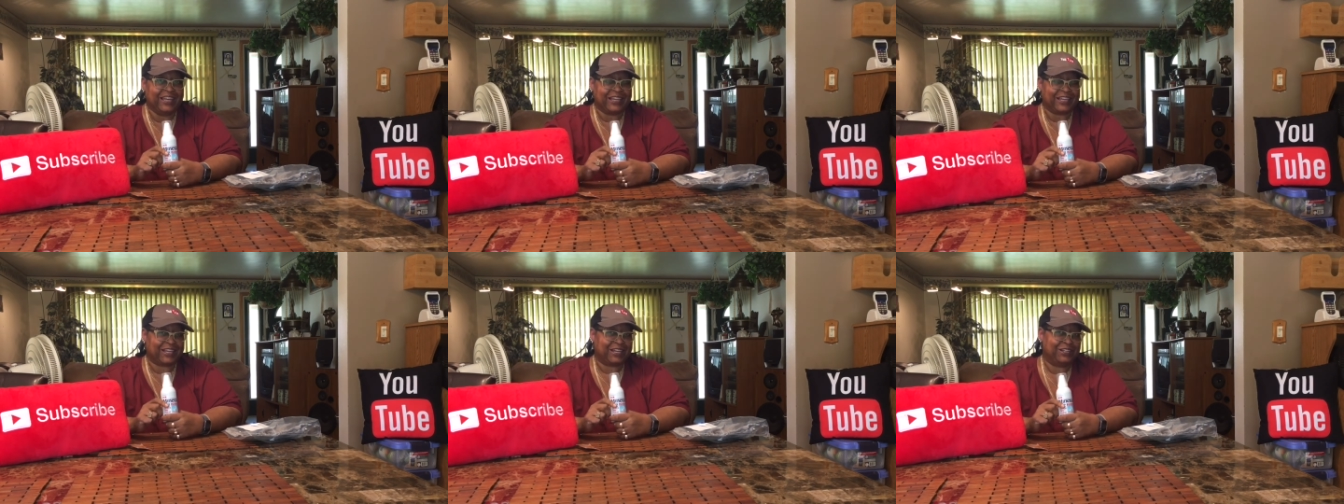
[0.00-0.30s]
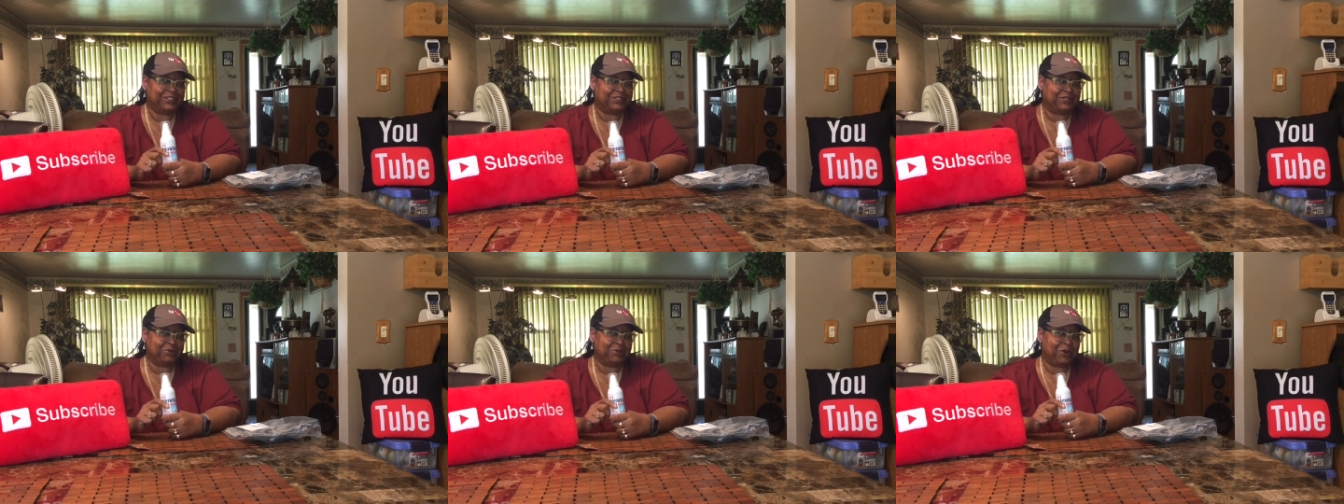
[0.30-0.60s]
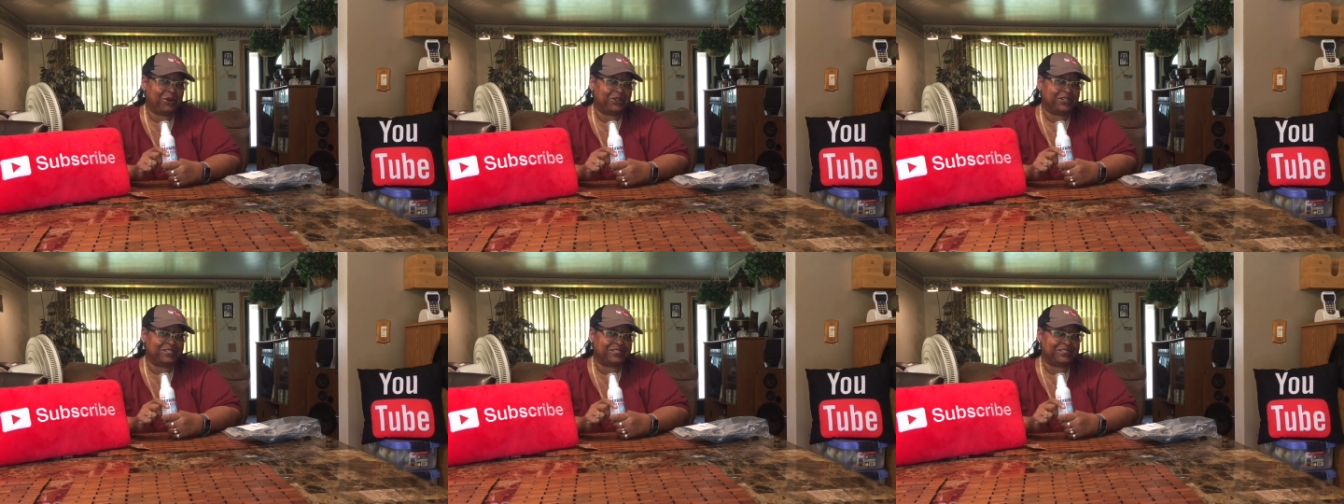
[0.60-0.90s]
because you
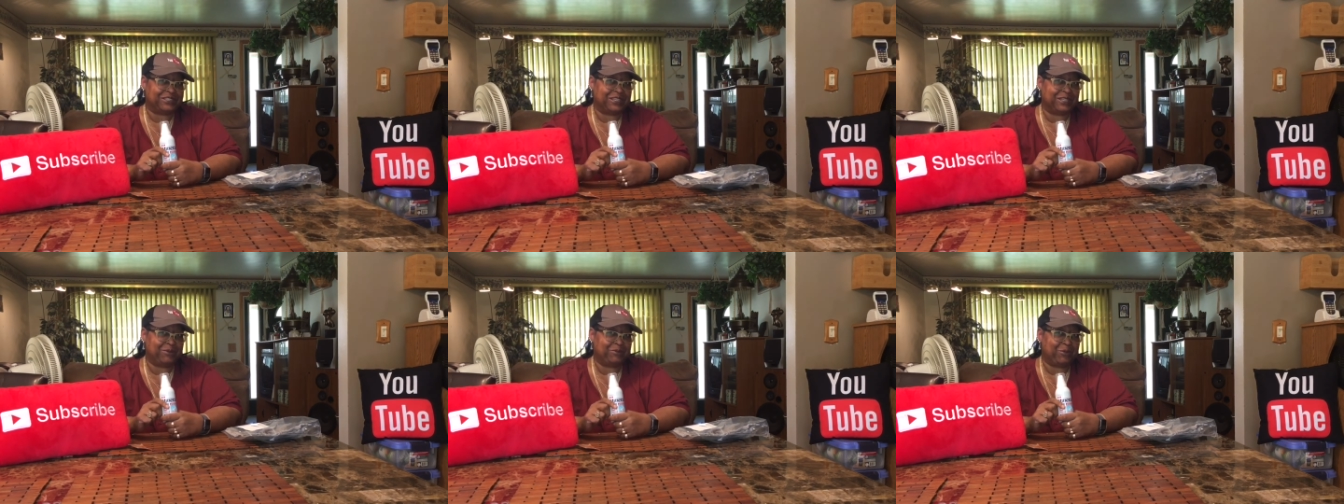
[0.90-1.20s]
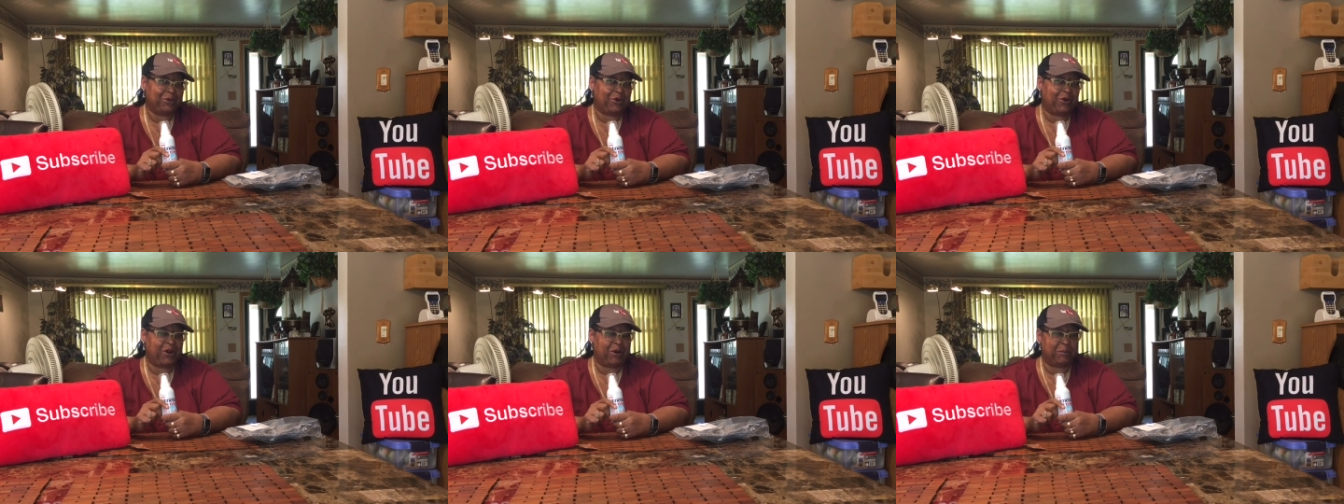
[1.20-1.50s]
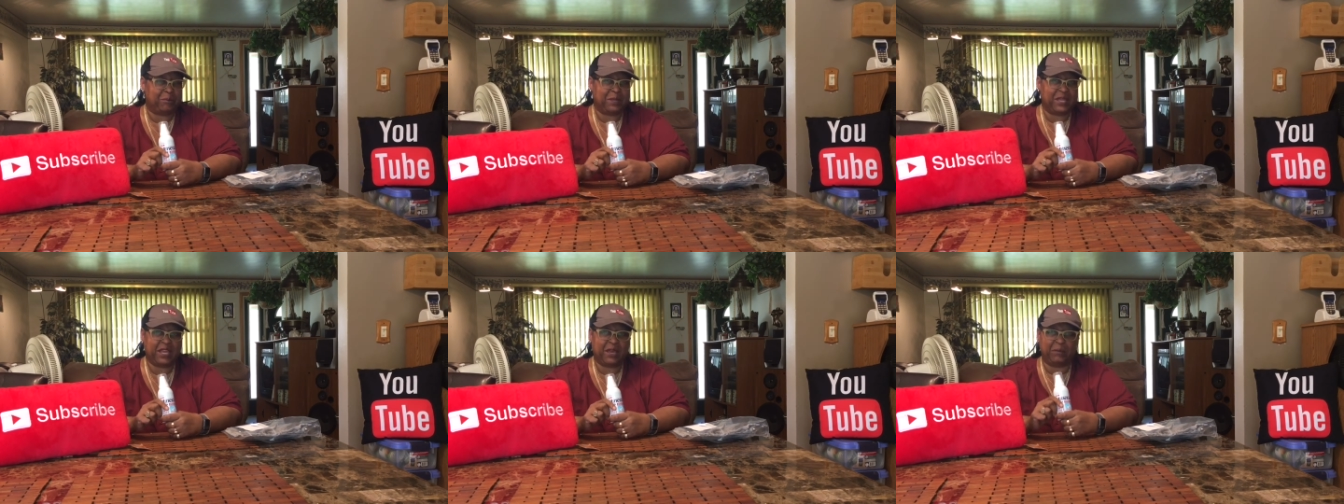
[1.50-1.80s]
want to see more
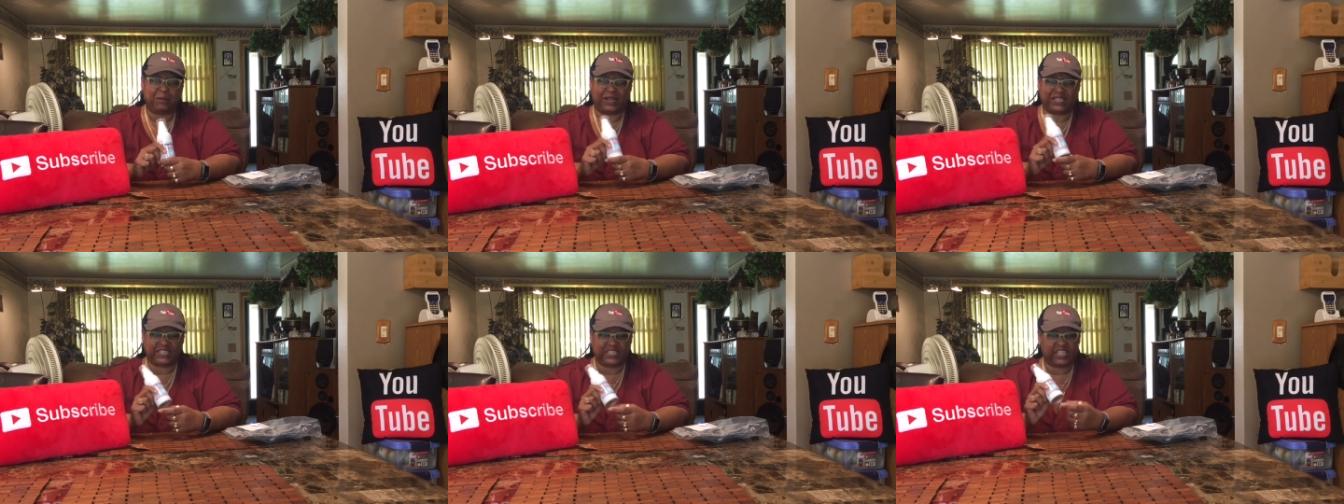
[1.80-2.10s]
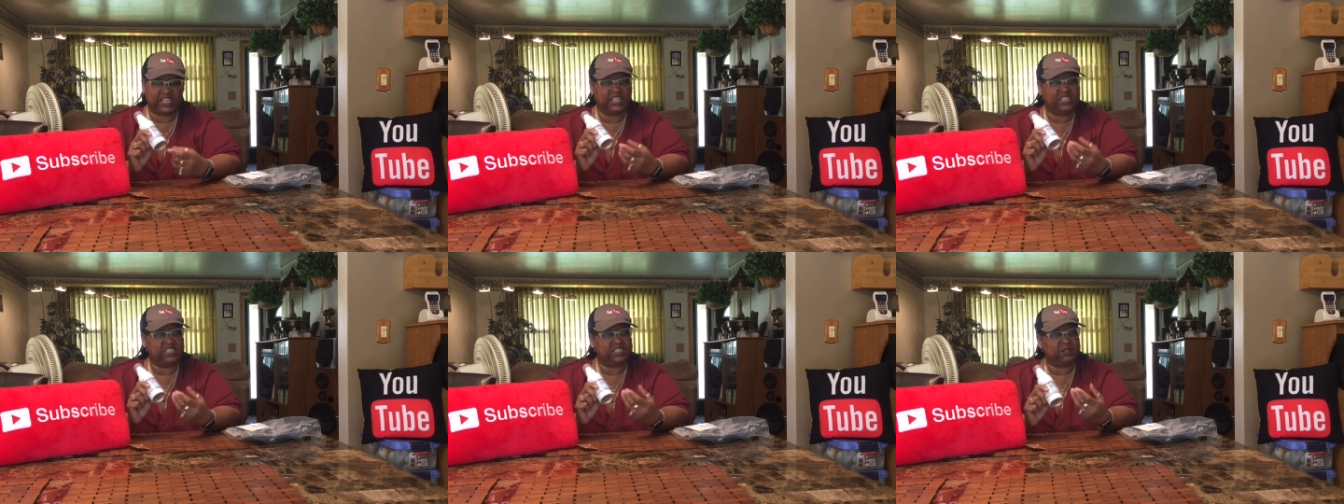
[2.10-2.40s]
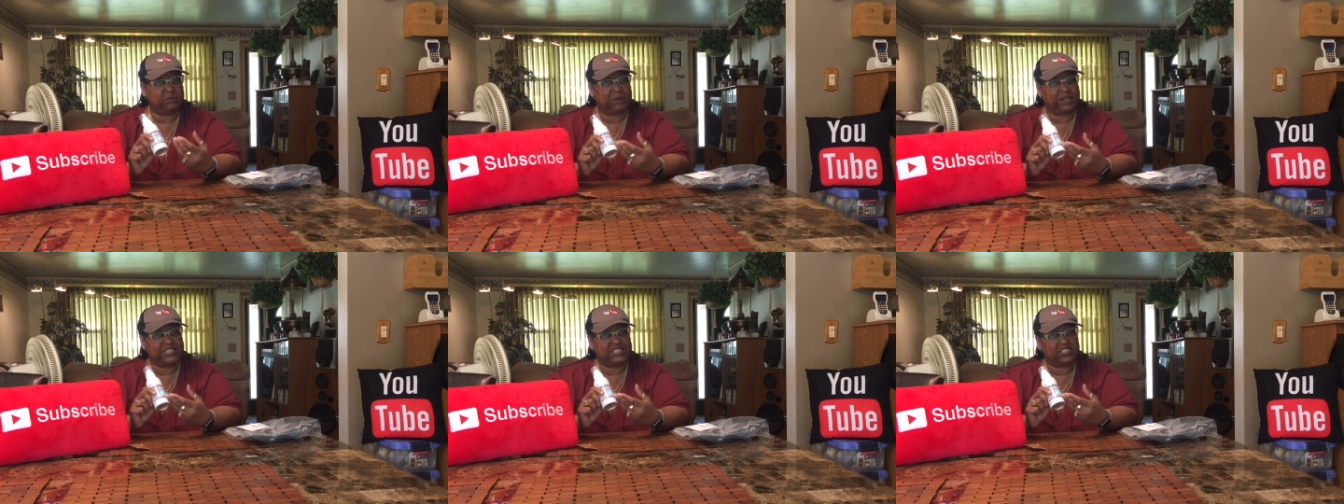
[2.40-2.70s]
of me and my things
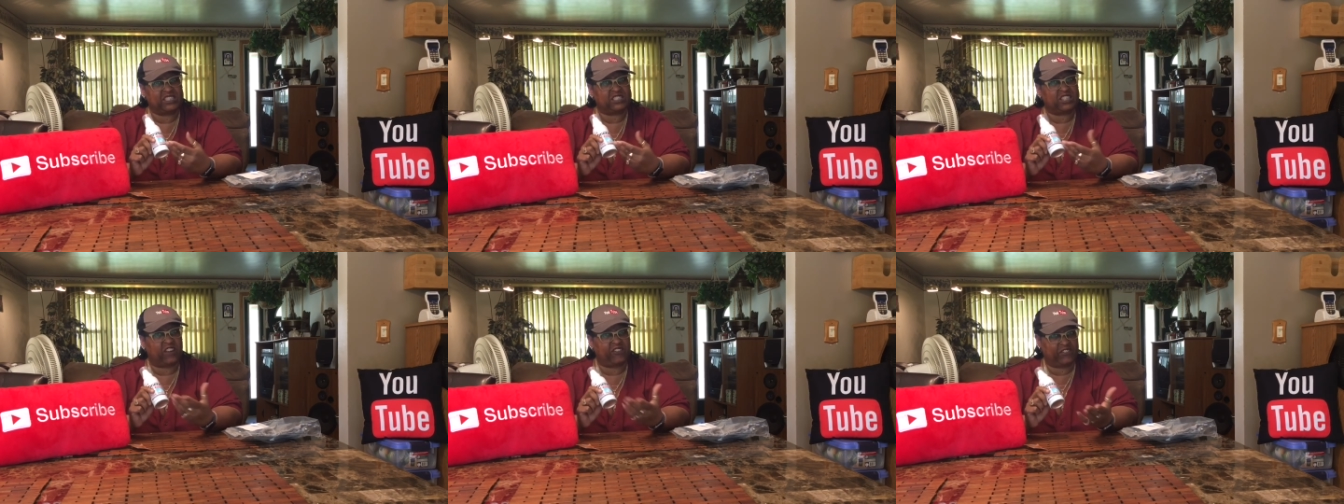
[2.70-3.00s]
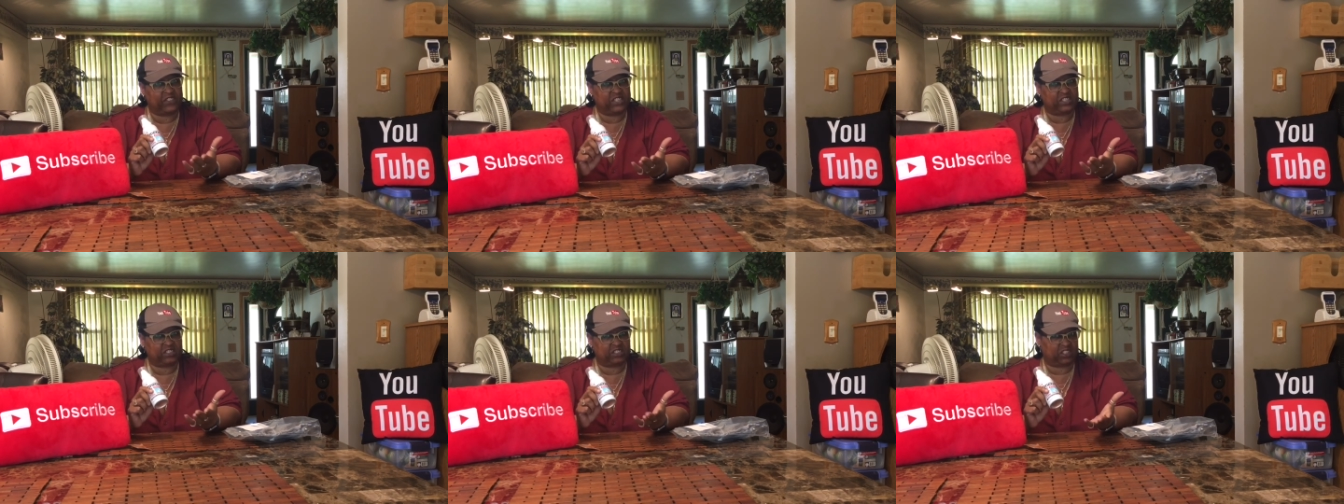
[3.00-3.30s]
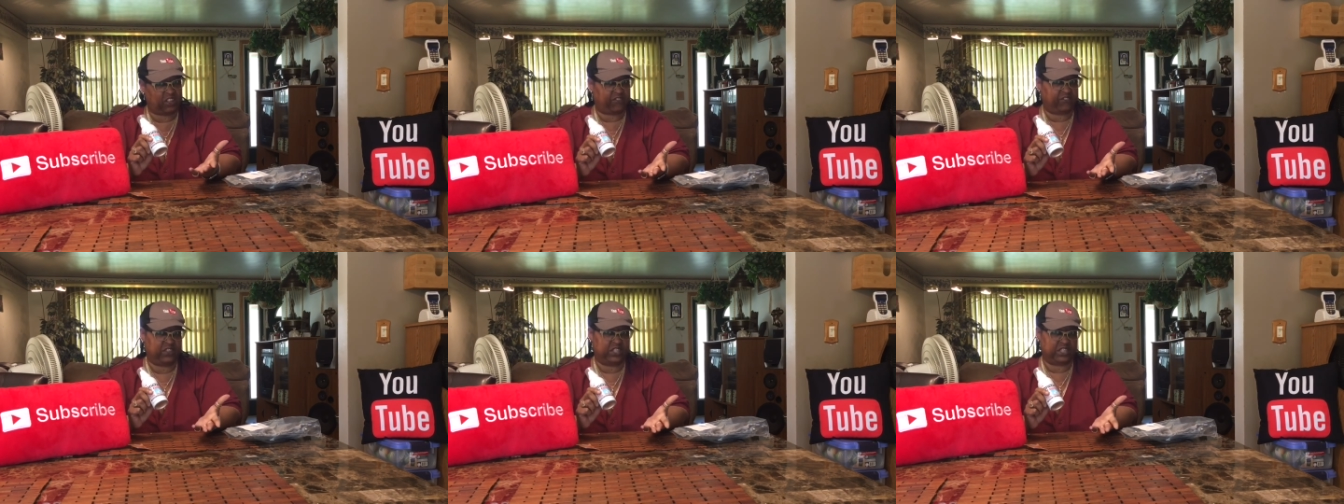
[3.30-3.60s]
and my stuff and
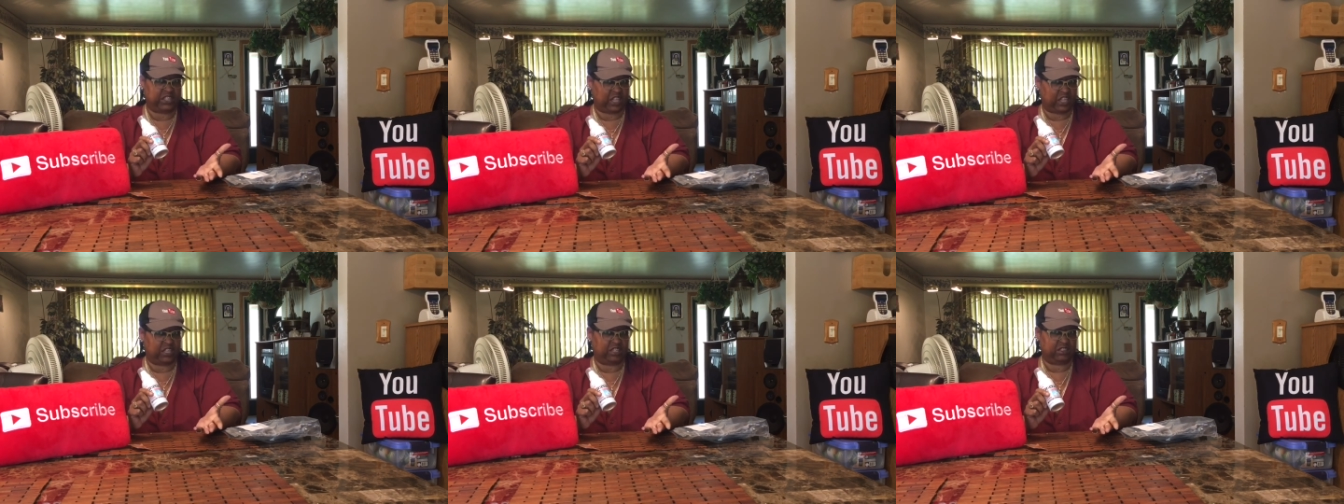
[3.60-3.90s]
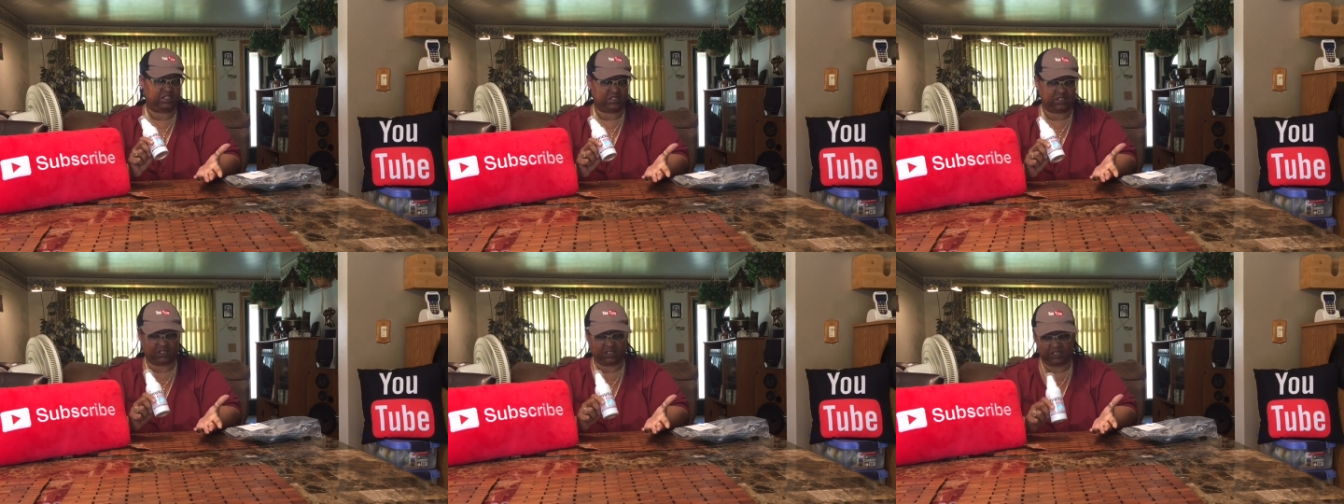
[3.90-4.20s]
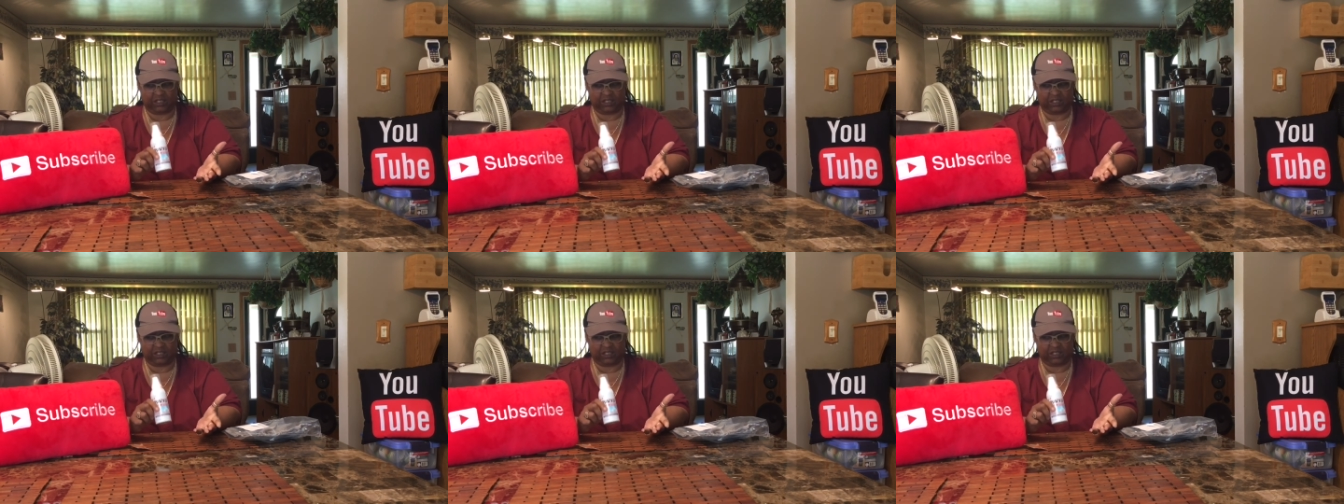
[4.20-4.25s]
stuff and things.